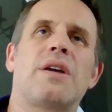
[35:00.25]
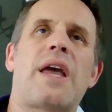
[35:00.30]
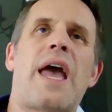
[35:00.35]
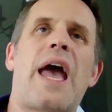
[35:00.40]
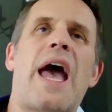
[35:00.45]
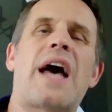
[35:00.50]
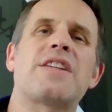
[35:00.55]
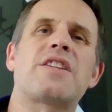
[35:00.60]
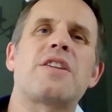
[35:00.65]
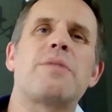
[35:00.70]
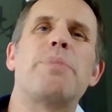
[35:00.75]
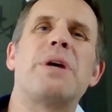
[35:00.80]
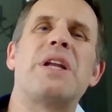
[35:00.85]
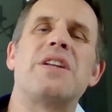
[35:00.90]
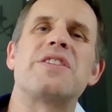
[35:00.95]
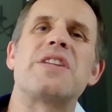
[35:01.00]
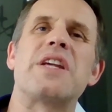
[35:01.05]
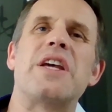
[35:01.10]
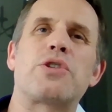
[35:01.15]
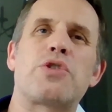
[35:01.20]
hasn't been
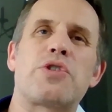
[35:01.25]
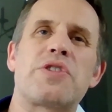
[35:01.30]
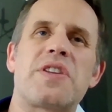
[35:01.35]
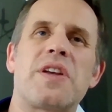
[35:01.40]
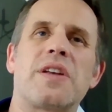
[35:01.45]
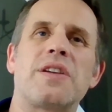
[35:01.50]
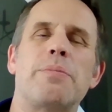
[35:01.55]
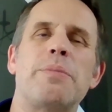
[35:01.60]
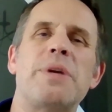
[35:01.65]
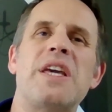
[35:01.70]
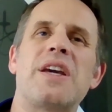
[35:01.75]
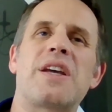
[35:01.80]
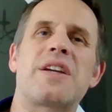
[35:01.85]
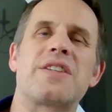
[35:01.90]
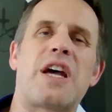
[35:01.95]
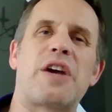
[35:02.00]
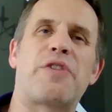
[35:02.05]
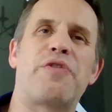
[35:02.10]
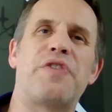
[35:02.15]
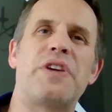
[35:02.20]
as interesting to me because I